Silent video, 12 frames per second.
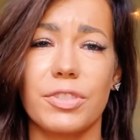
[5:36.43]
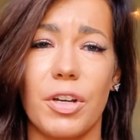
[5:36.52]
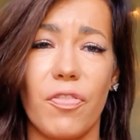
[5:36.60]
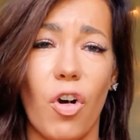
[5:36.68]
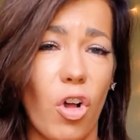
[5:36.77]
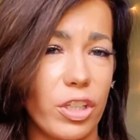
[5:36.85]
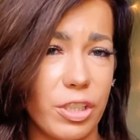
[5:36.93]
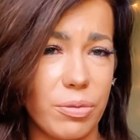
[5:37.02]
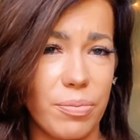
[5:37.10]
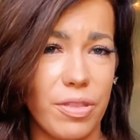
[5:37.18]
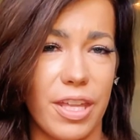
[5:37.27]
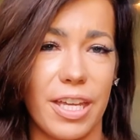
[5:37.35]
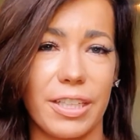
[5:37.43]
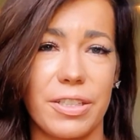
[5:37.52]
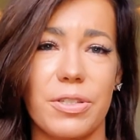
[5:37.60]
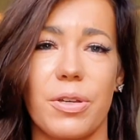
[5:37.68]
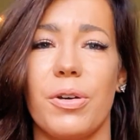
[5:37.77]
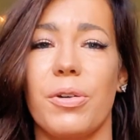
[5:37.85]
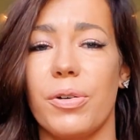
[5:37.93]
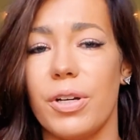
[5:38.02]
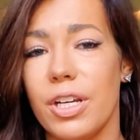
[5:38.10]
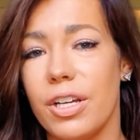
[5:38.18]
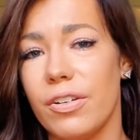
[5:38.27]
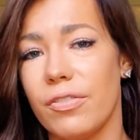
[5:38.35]
volume thing, so
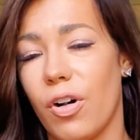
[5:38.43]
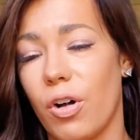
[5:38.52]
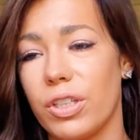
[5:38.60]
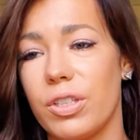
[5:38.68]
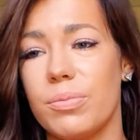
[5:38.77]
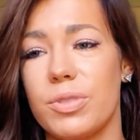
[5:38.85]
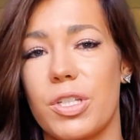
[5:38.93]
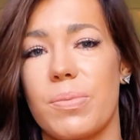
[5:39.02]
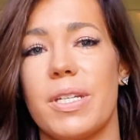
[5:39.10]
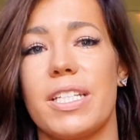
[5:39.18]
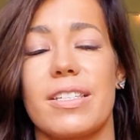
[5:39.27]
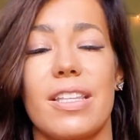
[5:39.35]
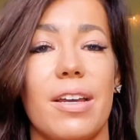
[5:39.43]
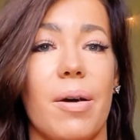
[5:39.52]
volume just means the